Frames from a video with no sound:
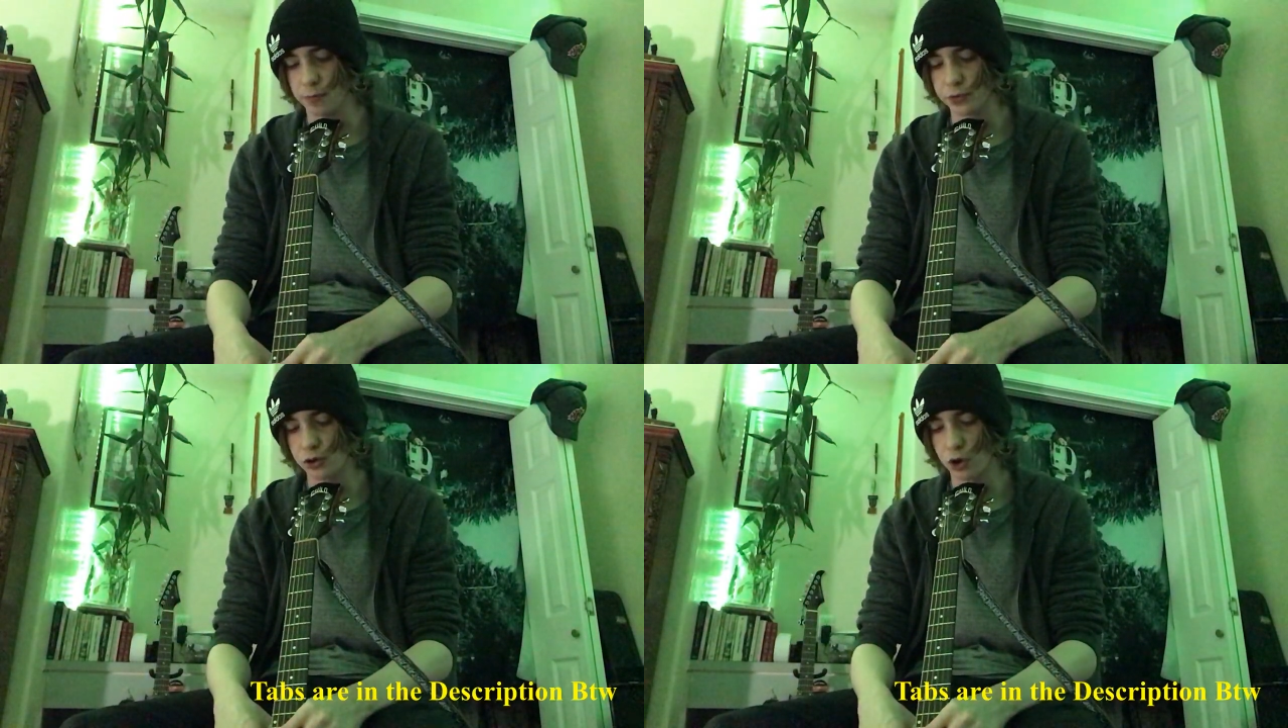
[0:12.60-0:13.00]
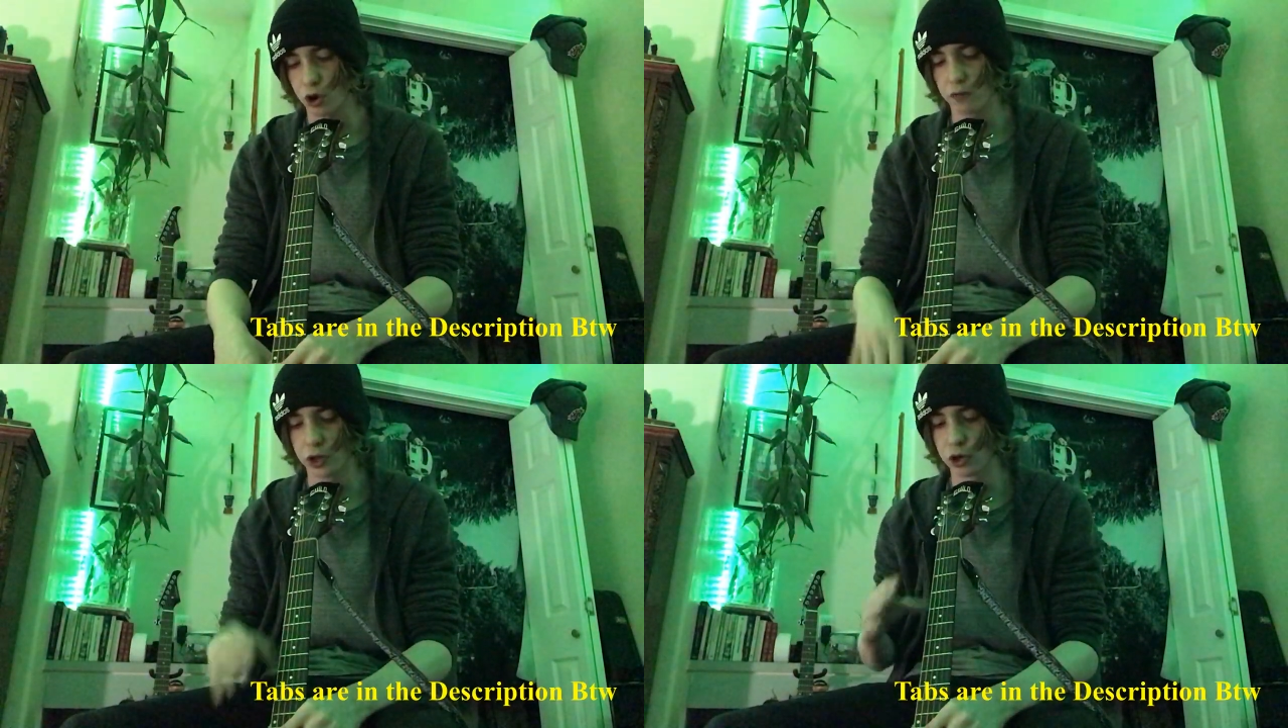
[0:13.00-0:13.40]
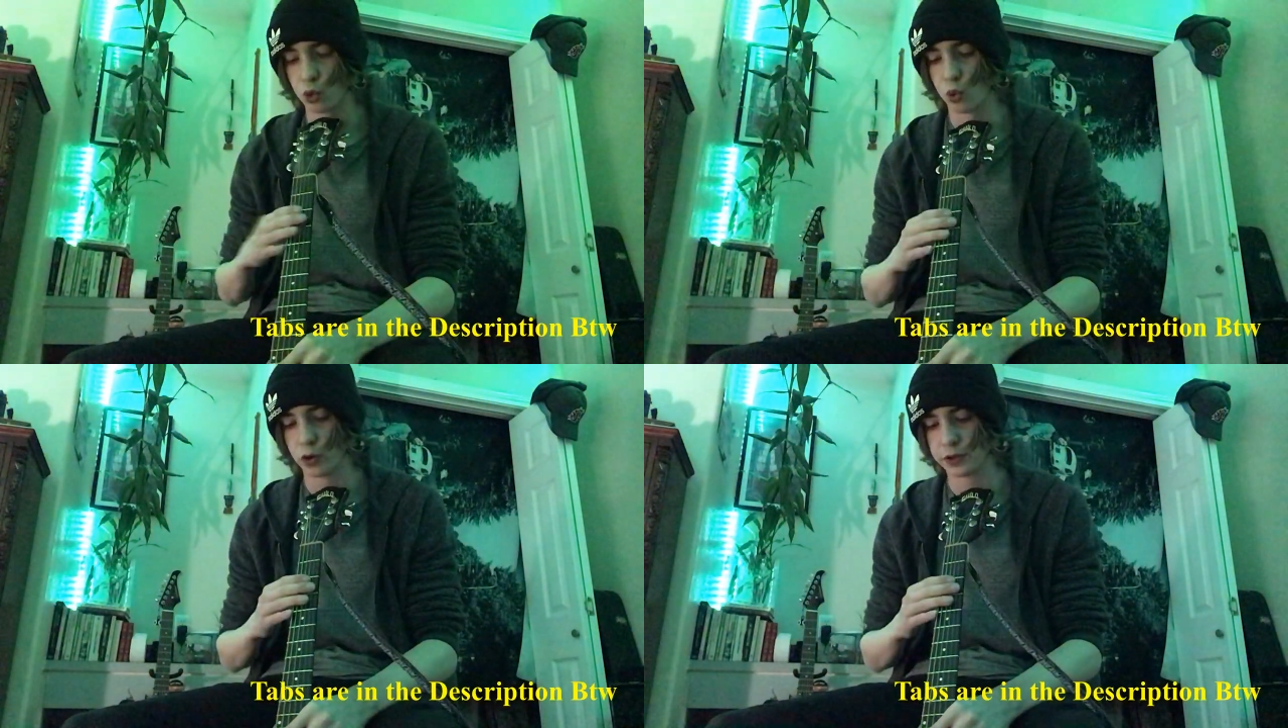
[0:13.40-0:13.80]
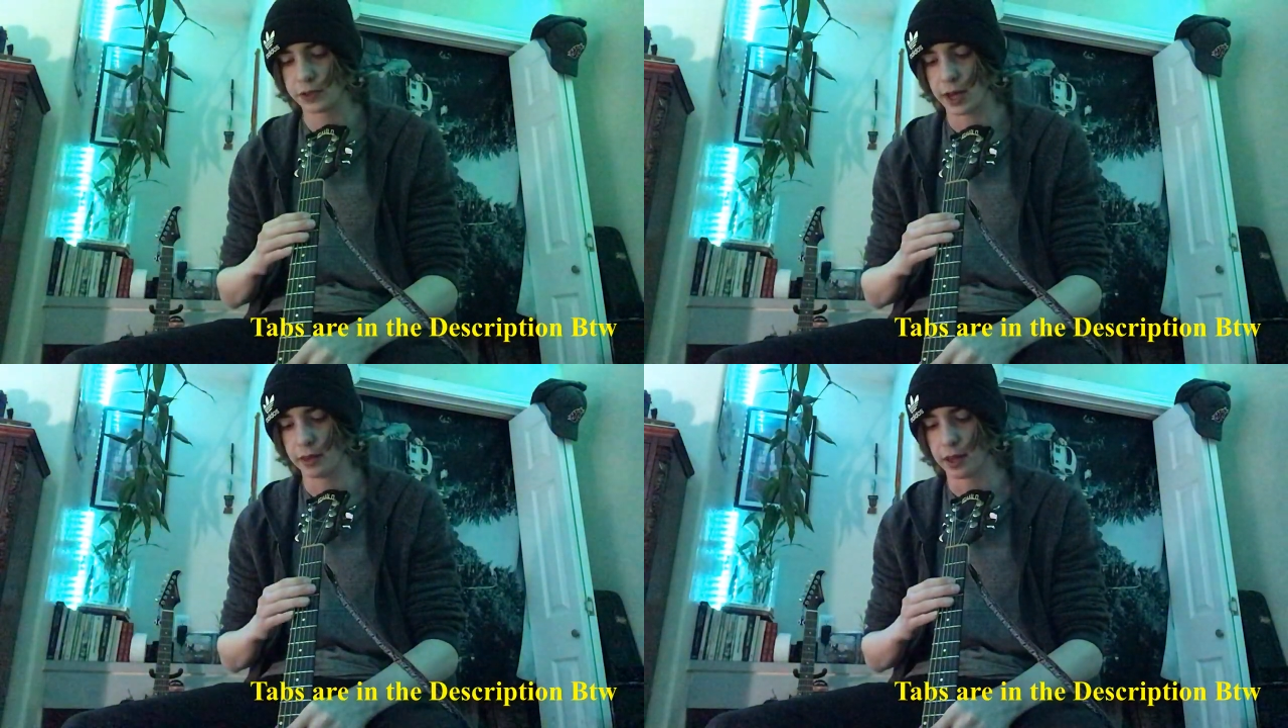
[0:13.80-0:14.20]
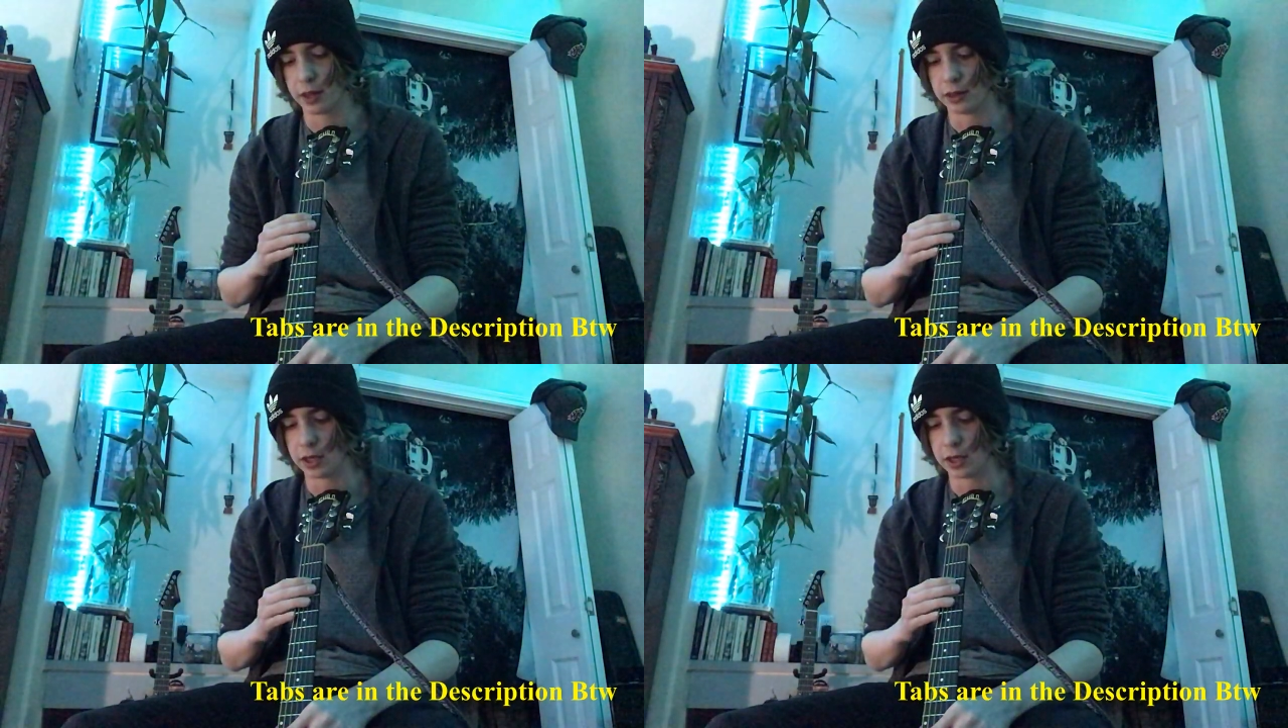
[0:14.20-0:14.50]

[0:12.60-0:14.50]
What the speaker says: So I'll go over the chords and then